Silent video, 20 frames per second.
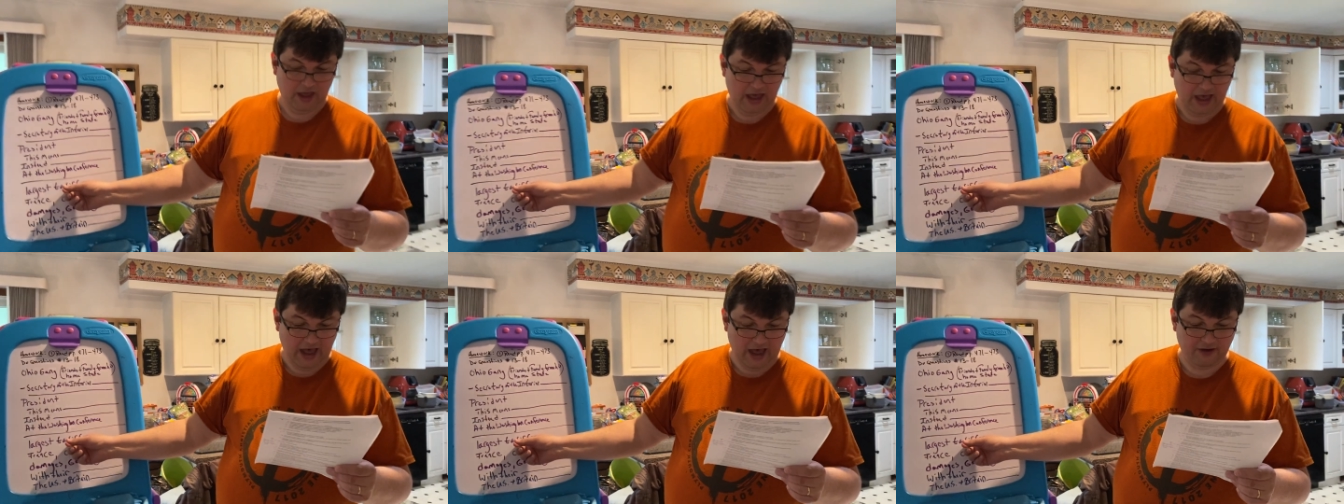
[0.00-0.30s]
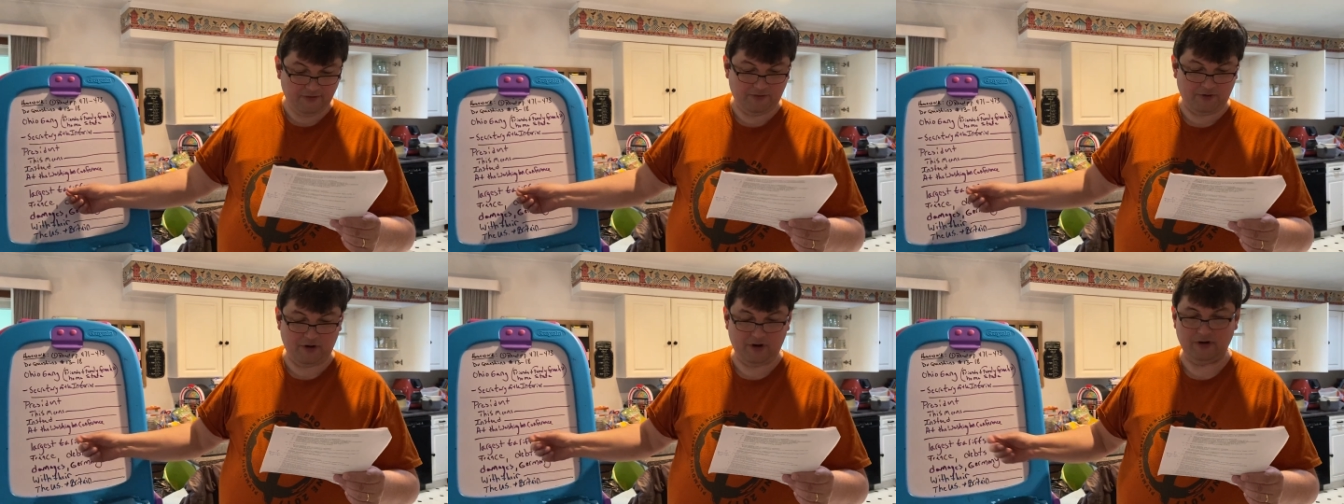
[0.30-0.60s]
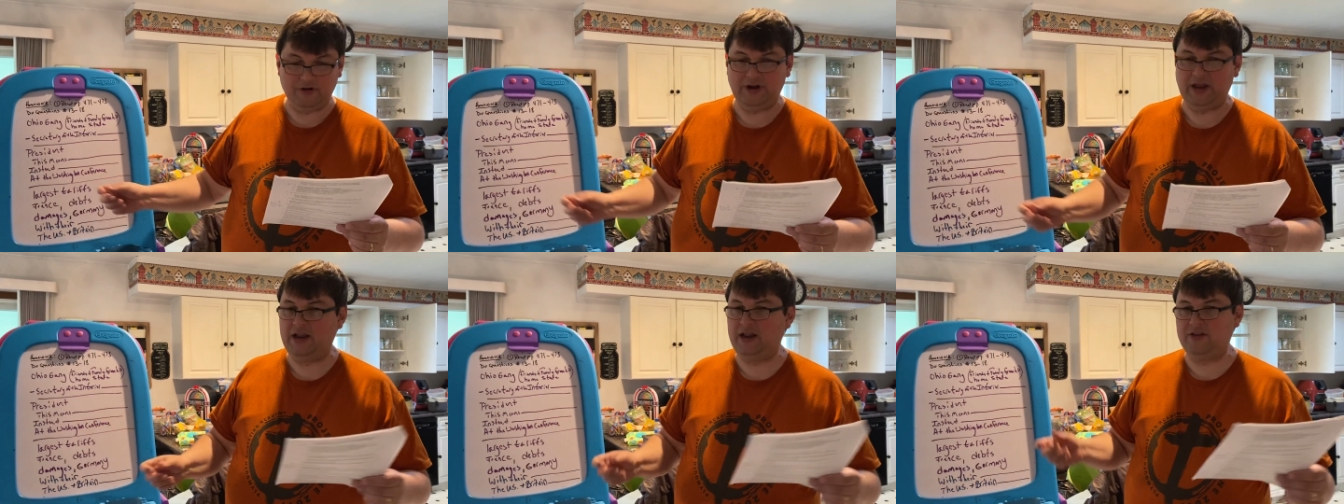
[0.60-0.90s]

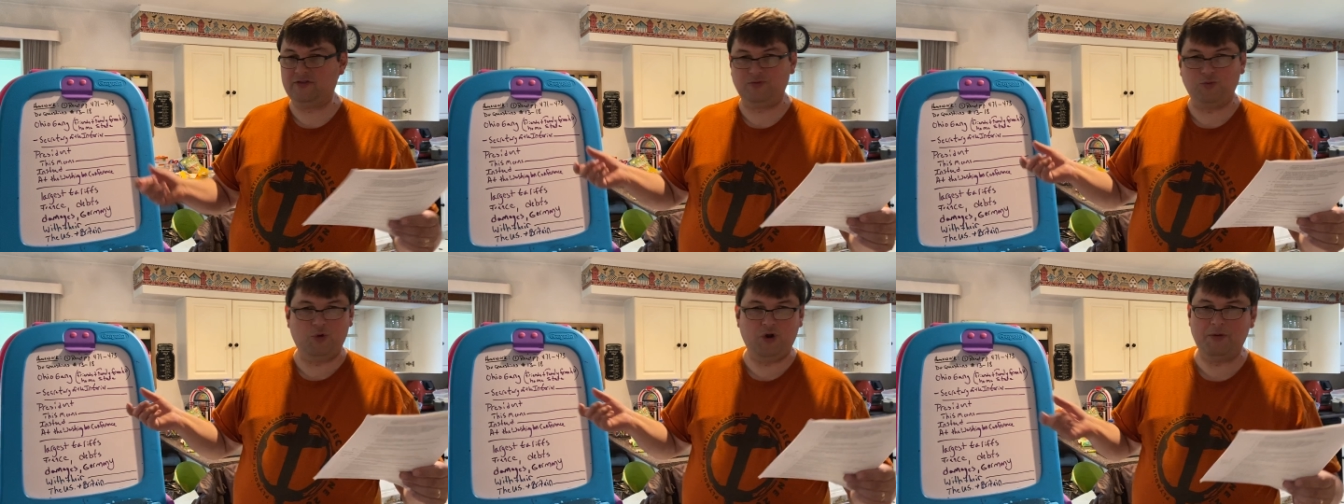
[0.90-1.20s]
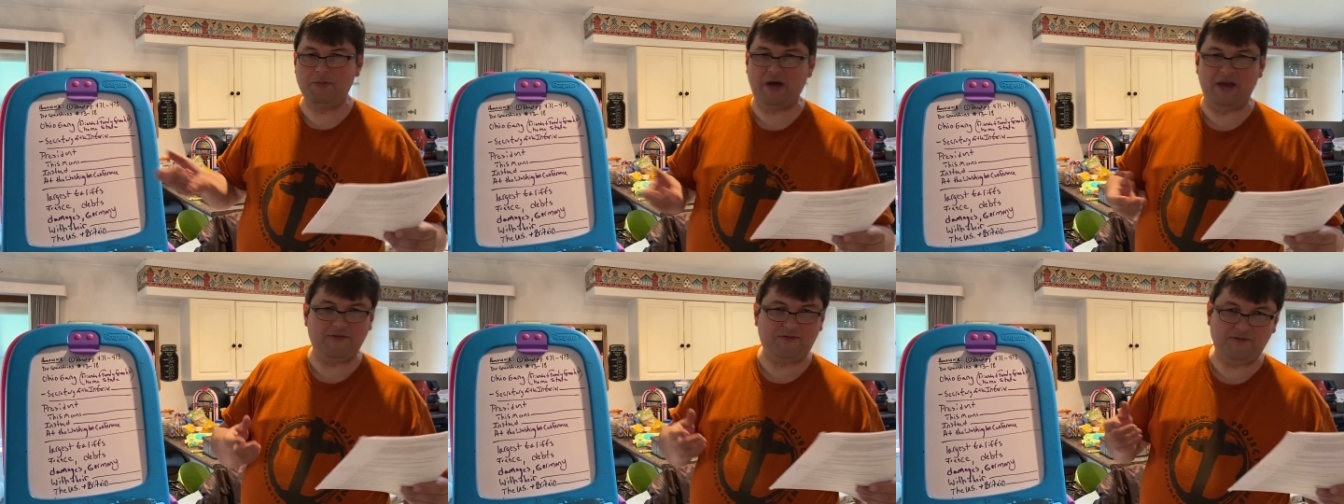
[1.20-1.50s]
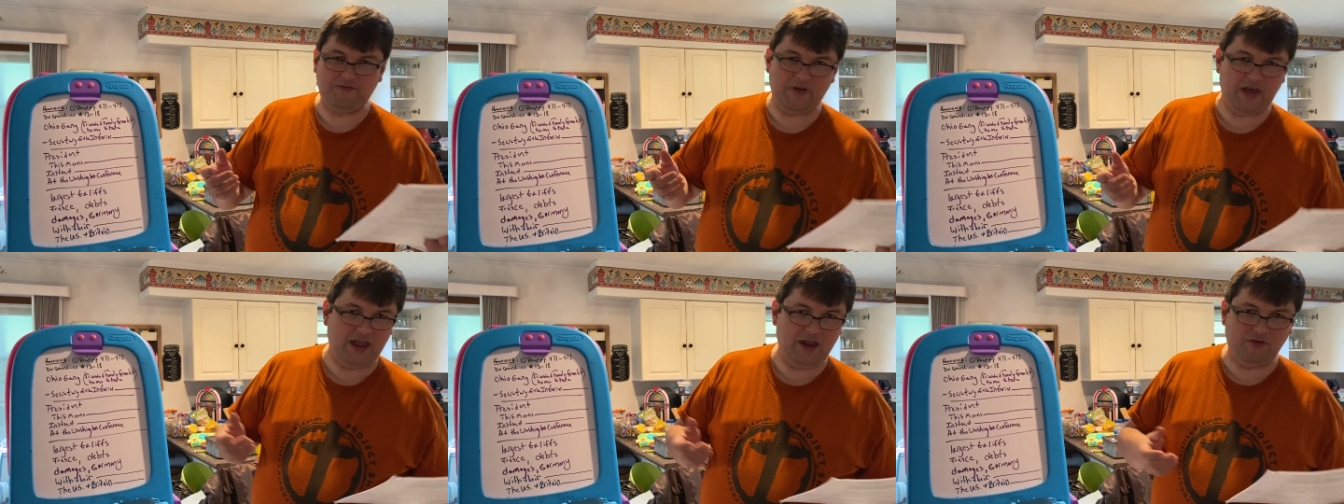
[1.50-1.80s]
ever, and it's one of my
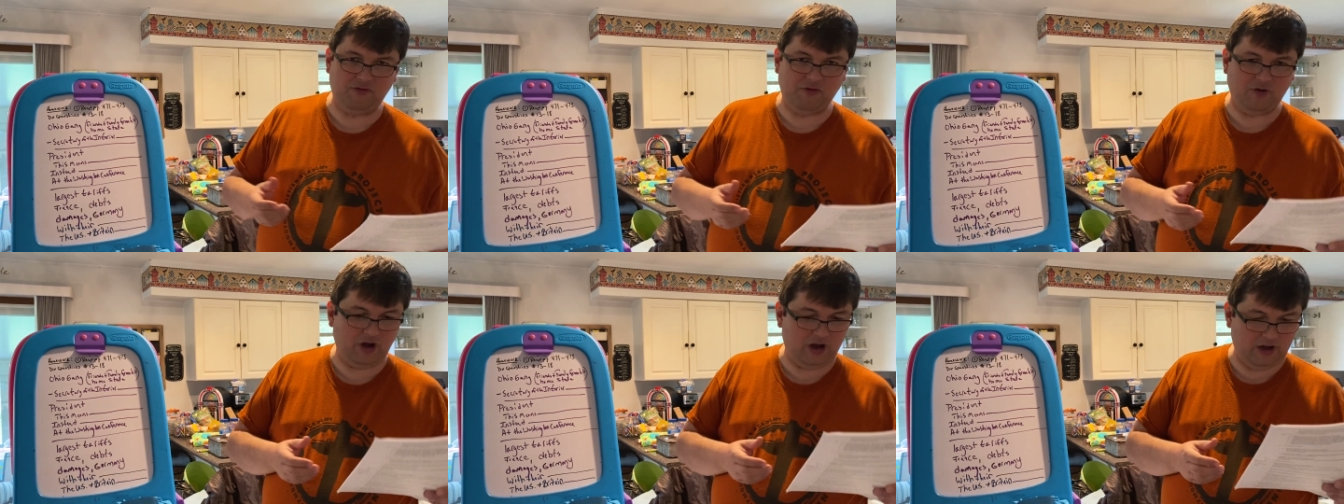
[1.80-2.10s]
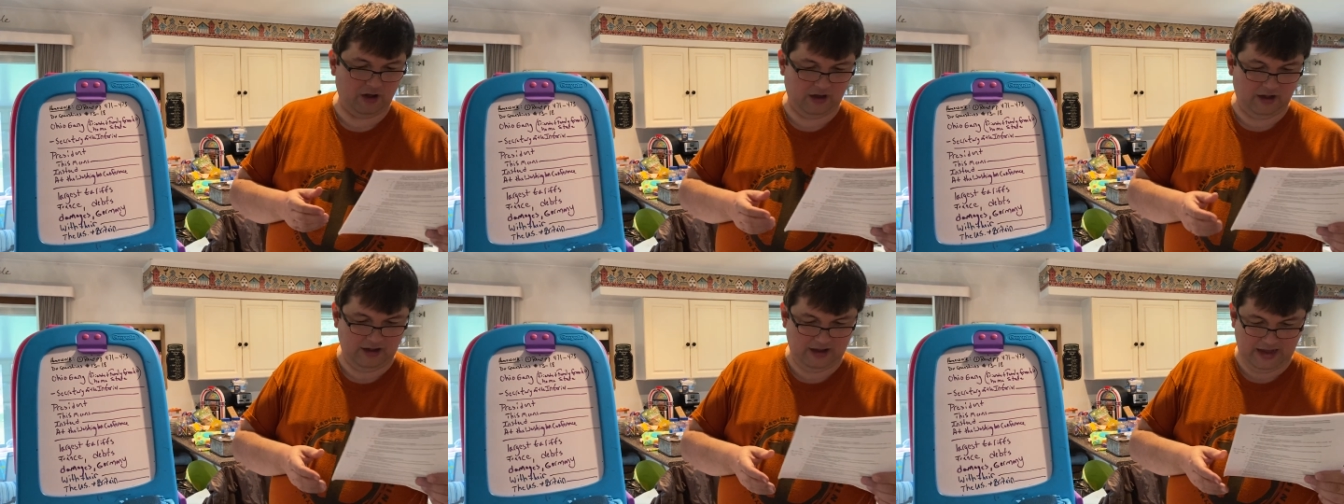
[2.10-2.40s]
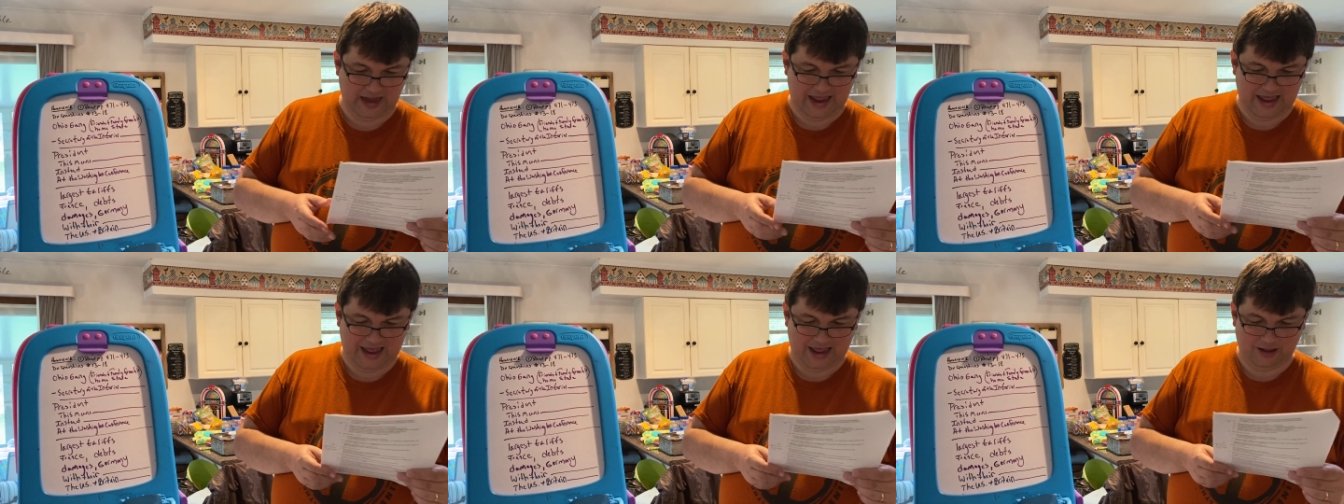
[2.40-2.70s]
favorite
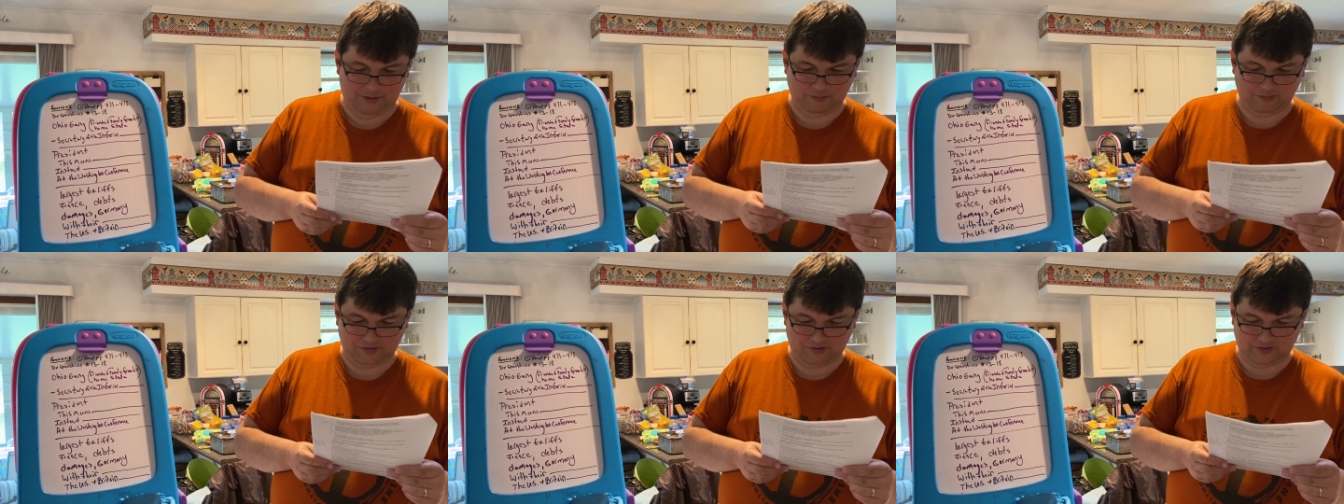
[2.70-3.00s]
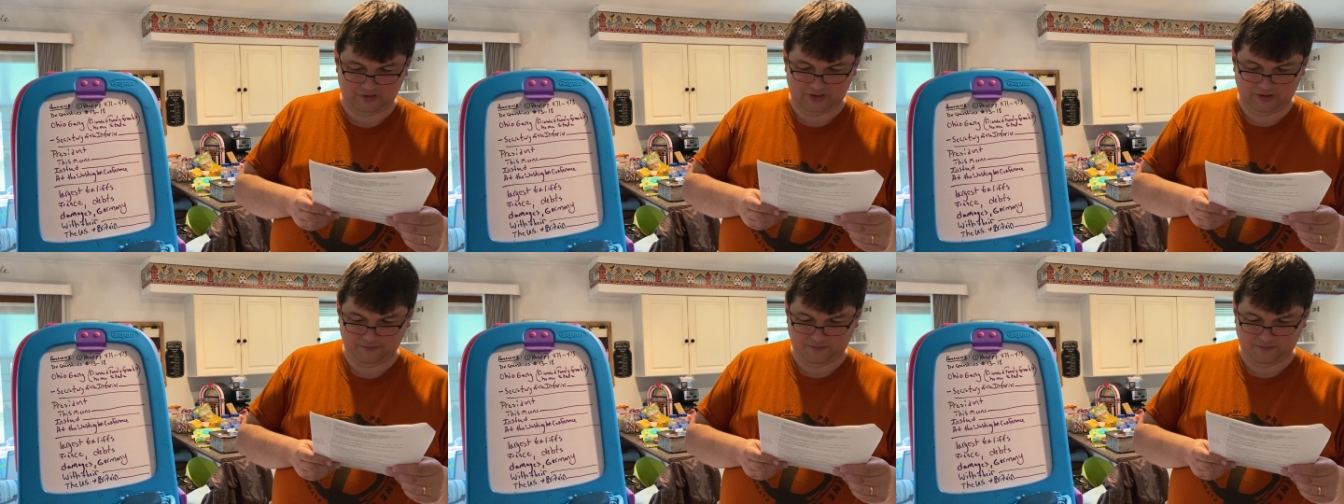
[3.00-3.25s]
names, the